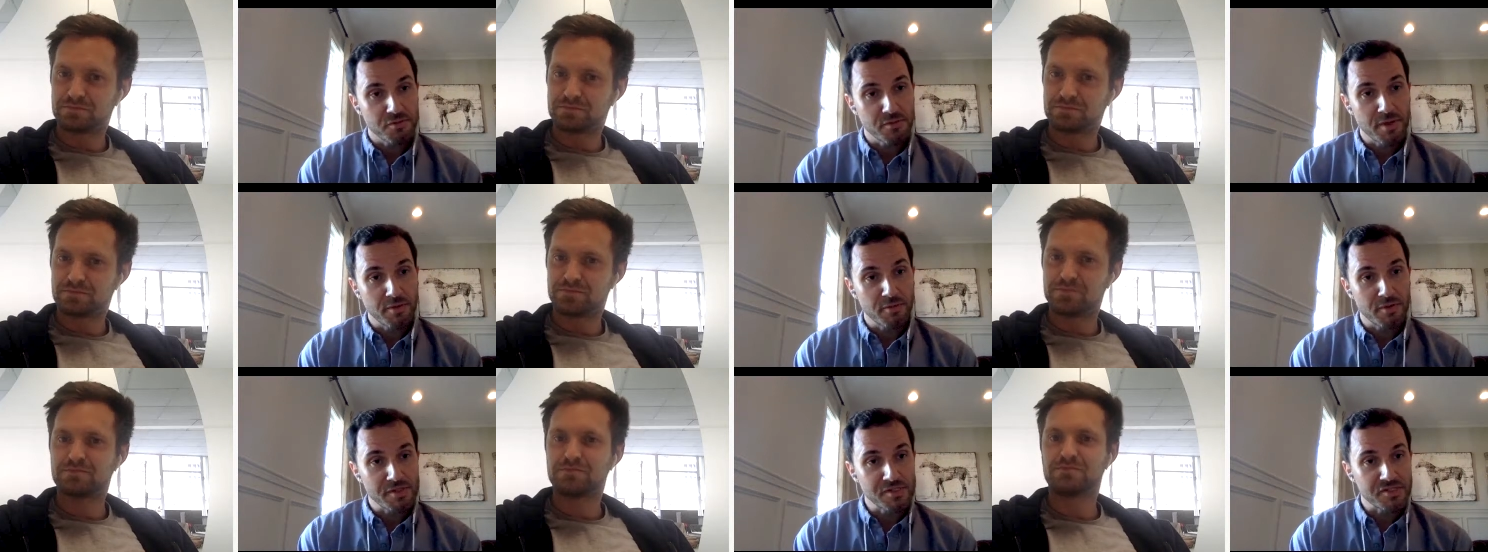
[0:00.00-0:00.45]
Speaker 1: so
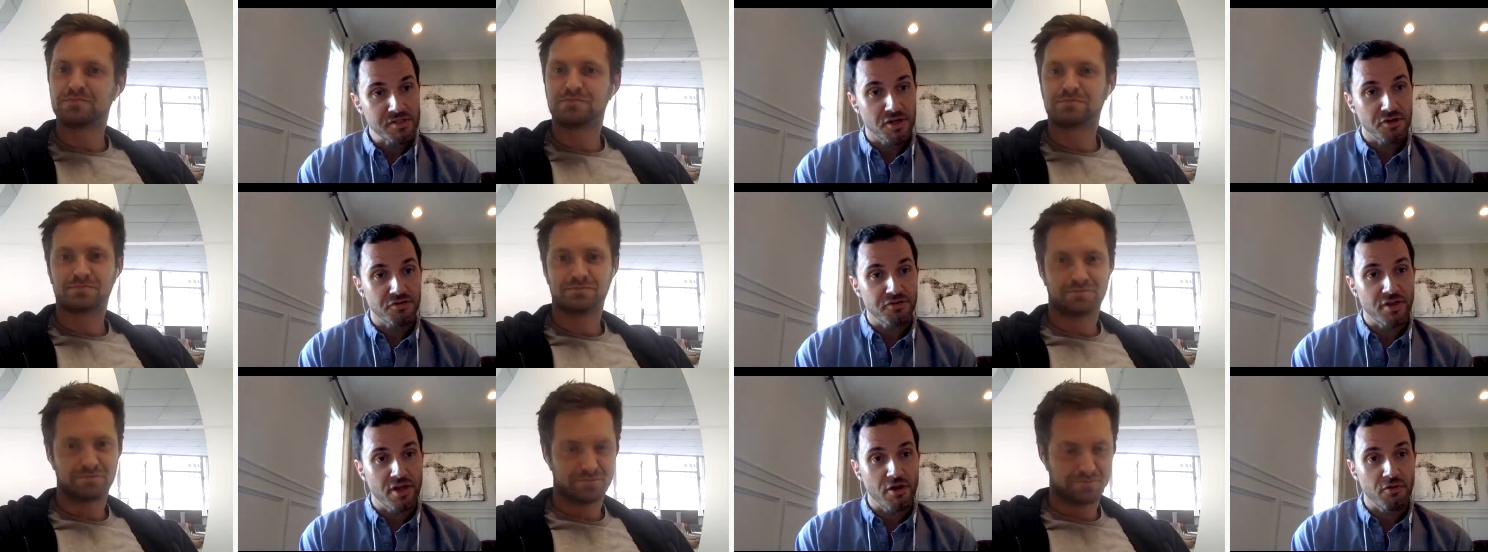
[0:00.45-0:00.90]
maybe we
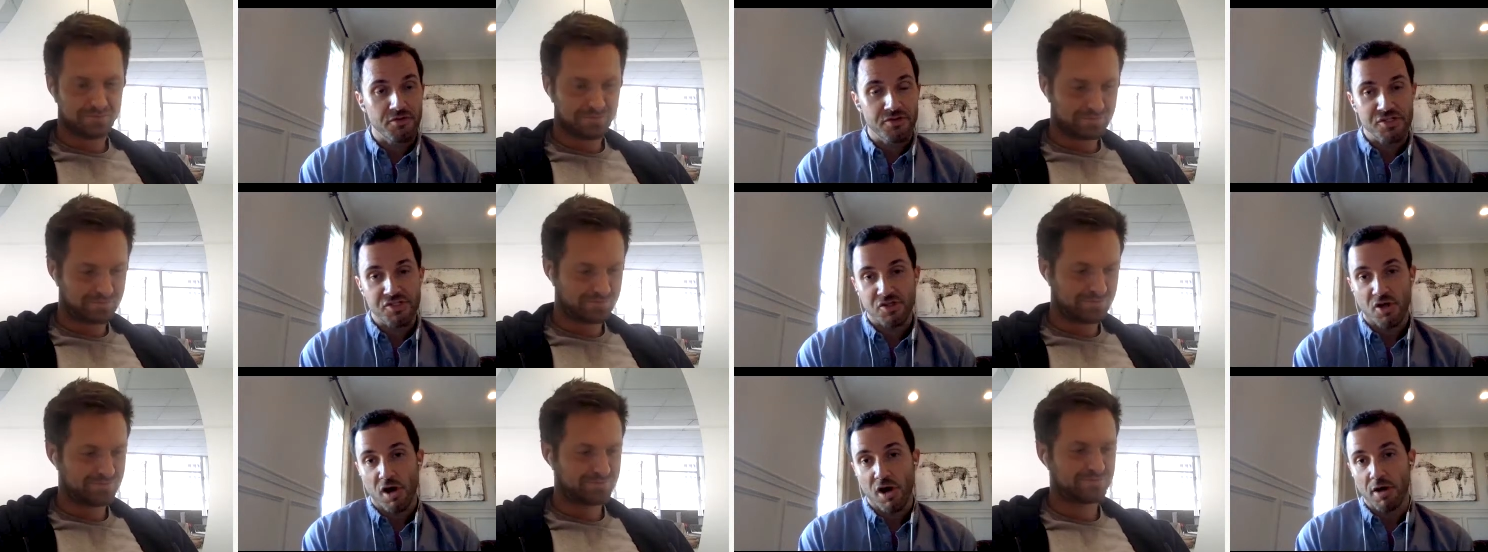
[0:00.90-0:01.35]
start there
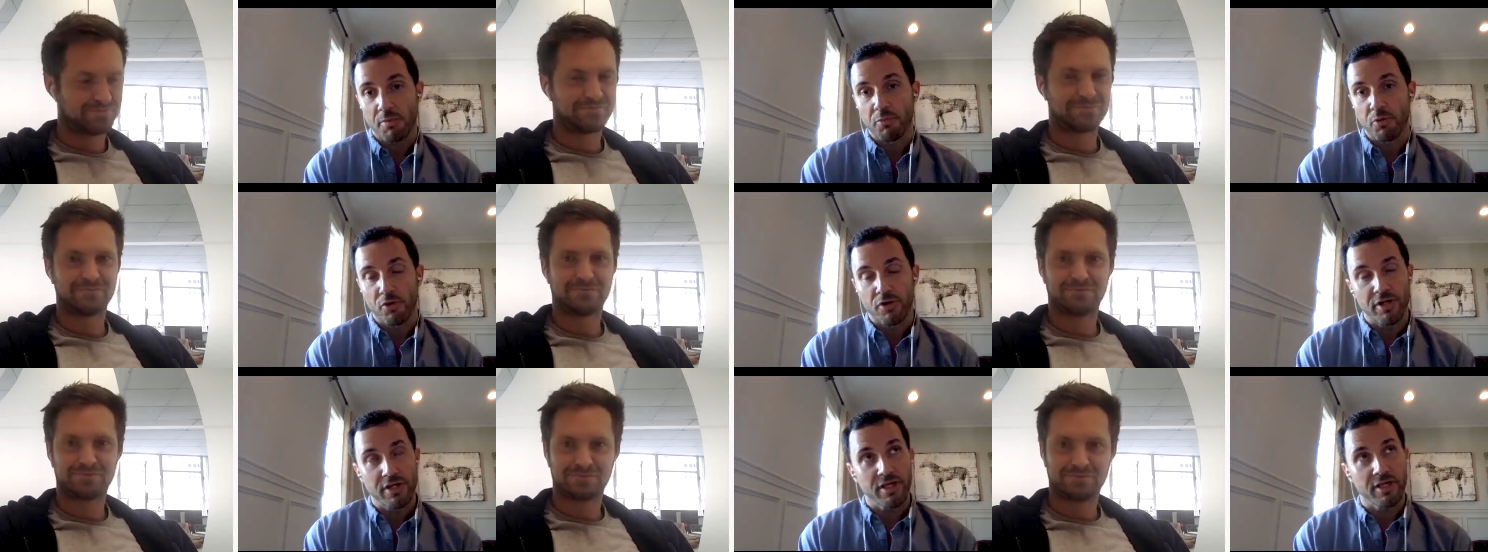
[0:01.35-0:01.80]
with just
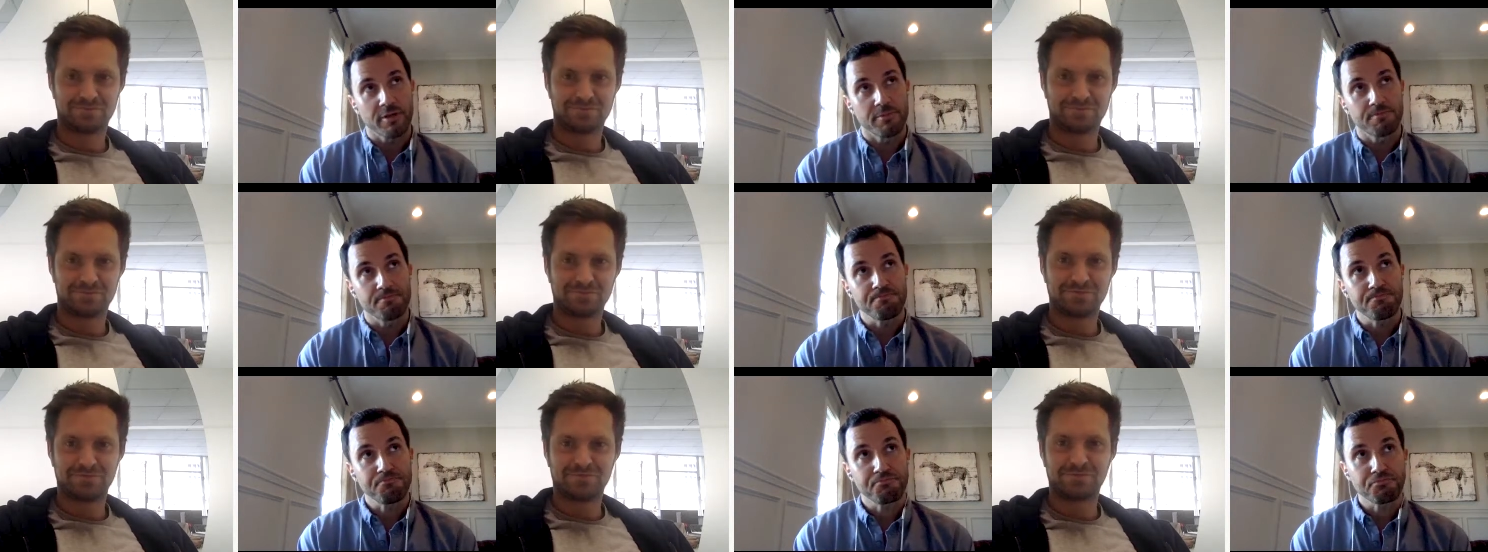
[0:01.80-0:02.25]
onboarding,
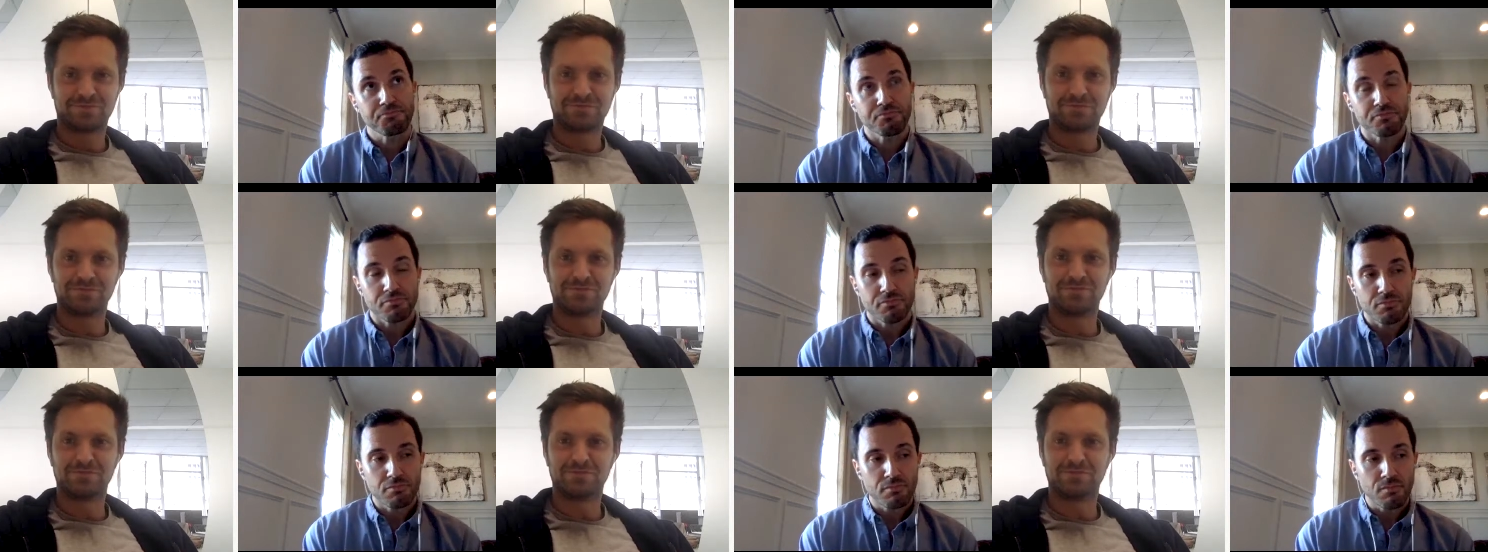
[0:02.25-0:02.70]
and
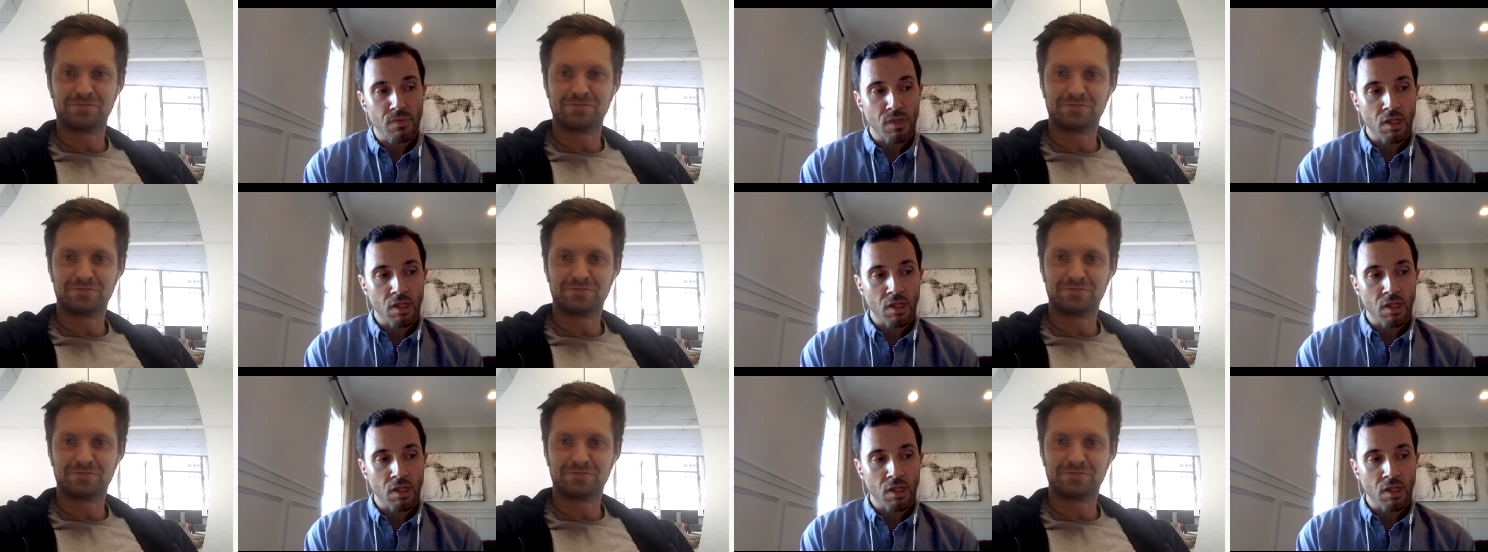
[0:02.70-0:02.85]
mm.